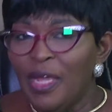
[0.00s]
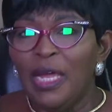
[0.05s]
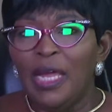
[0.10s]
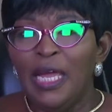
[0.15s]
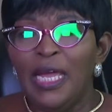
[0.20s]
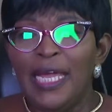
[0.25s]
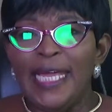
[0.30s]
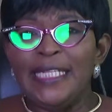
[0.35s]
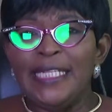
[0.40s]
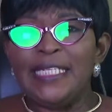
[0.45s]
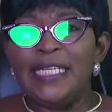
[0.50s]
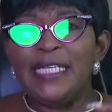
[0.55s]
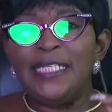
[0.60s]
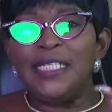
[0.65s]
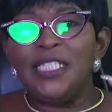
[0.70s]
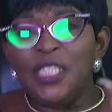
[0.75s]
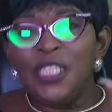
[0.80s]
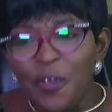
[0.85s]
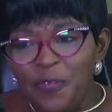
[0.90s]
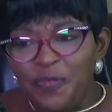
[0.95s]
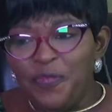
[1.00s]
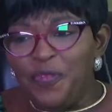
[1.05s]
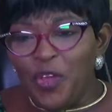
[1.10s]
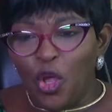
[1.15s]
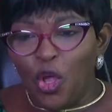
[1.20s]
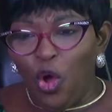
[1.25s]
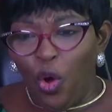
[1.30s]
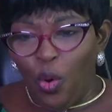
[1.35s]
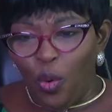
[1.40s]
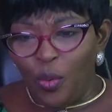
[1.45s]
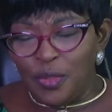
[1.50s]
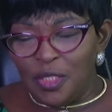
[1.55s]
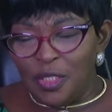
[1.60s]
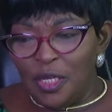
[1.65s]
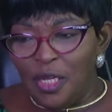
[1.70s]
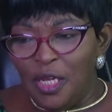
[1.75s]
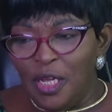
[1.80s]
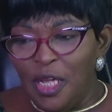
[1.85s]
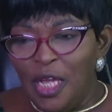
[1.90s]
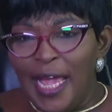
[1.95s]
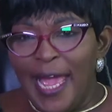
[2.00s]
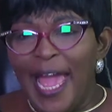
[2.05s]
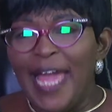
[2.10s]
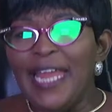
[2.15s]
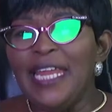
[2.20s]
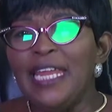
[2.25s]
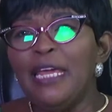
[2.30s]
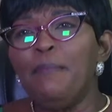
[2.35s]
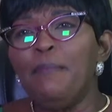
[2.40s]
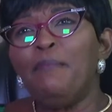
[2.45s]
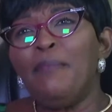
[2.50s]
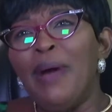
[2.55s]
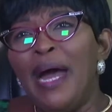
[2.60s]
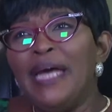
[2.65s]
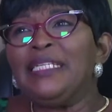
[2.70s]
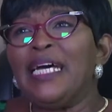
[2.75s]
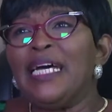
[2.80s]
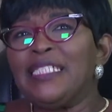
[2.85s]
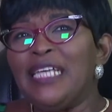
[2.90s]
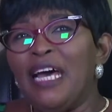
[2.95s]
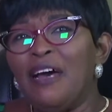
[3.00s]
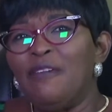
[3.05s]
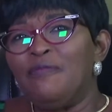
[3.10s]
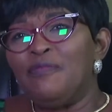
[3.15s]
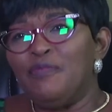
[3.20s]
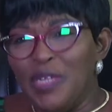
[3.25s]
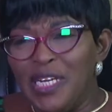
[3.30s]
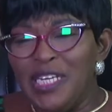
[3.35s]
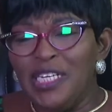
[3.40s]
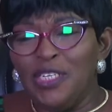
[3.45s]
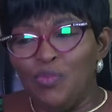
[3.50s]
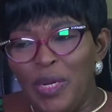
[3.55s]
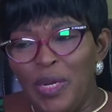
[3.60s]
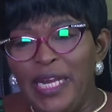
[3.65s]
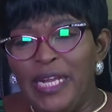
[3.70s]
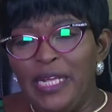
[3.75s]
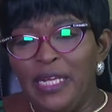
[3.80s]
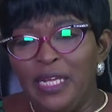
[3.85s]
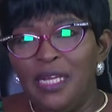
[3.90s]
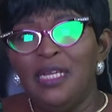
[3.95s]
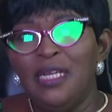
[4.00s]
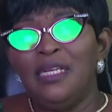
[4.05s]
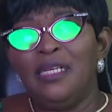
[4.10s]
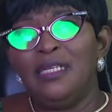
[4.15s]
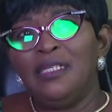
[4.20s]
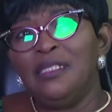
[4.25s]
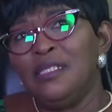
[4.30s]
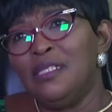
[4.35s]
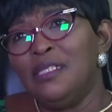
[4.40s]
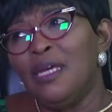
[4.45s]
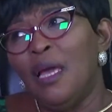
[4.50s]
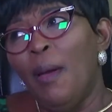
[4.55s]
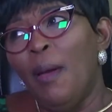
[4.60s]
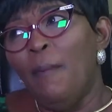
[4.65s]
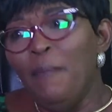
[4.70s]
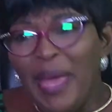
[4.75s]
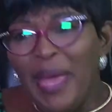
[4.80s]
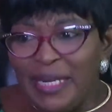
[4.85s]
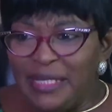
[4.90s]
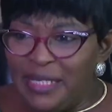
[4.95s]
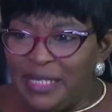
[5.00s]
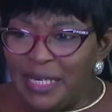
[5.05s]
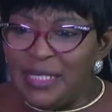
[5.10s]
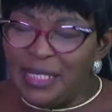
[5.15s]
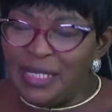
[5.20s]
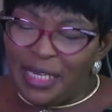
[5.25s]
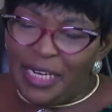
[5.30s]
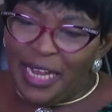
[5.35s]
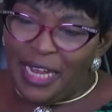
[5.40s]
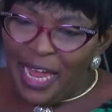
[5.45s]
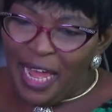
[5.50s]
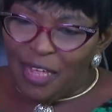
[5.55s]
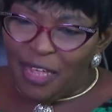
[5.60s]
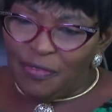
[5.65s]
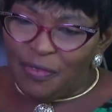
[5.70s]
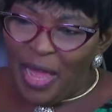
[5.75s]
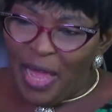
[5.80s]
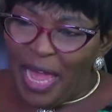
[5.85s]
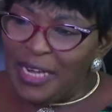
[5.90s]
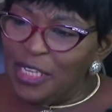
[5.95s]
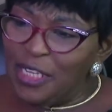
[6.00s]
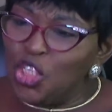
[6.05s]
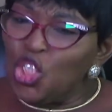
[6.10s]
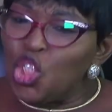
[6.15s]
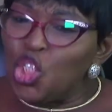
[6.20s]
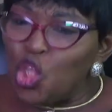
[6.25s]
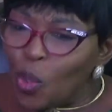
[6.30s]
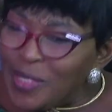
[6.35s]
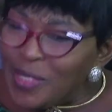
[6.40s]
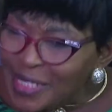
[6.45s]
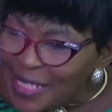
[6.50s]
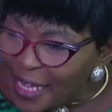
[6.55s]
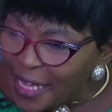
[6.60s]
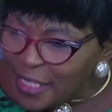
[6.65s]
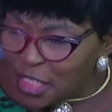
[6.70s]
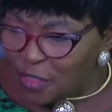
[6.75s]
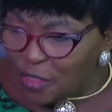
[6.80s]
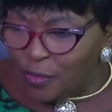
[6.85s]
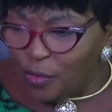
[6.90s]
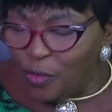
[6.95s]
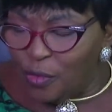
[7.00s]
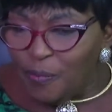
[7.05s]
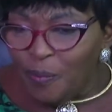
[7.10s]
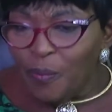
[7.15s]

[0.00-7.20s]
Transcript: It is difficult. Any man that have really made it in life and is successful,